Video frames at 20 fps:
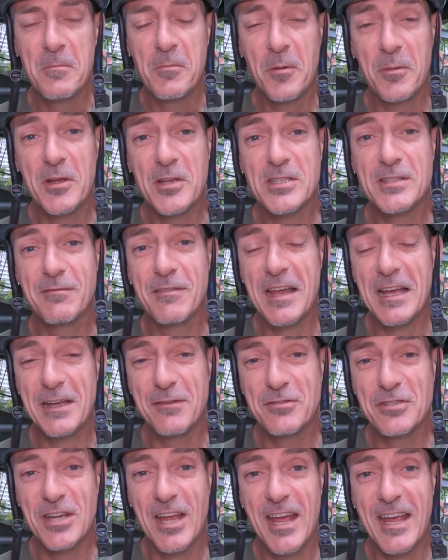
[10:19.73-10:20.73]
but because of lack
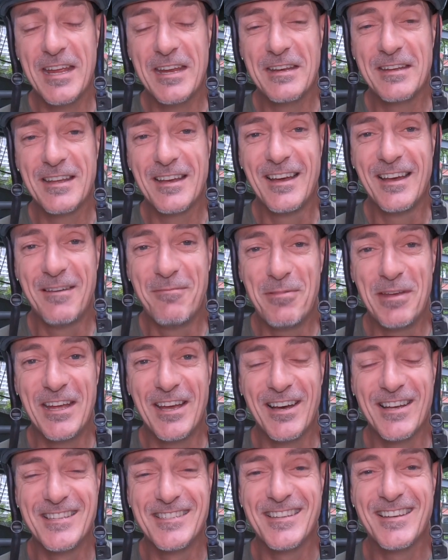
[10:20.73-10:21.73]
of chain,
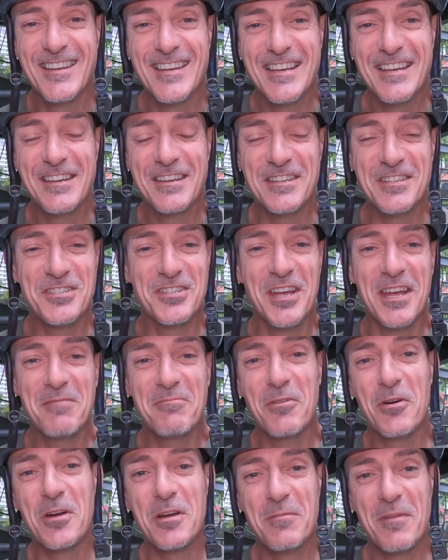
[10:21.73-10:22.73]
because his
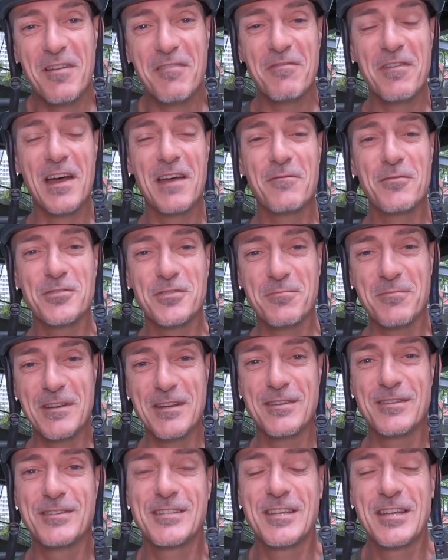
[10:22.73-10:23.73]
chain broke about 500
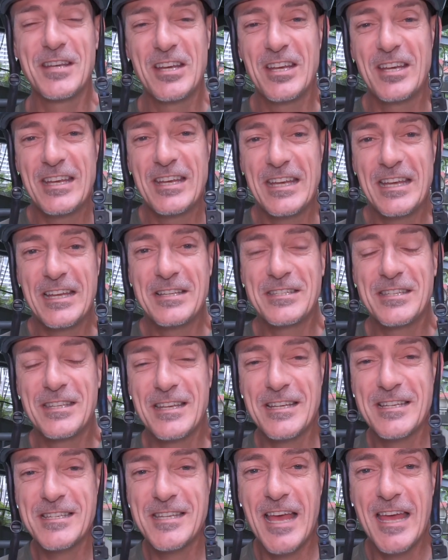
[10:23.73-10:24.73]
meters into
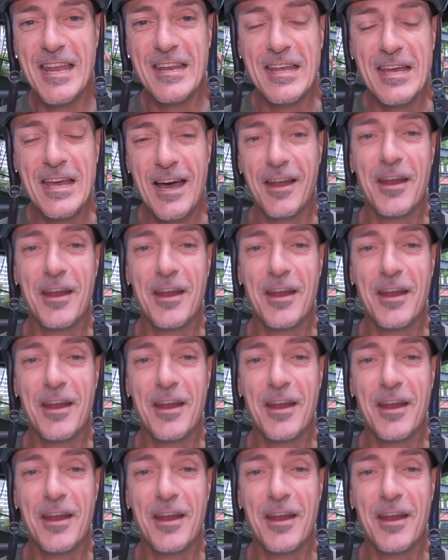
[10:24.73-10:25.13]
the ascent.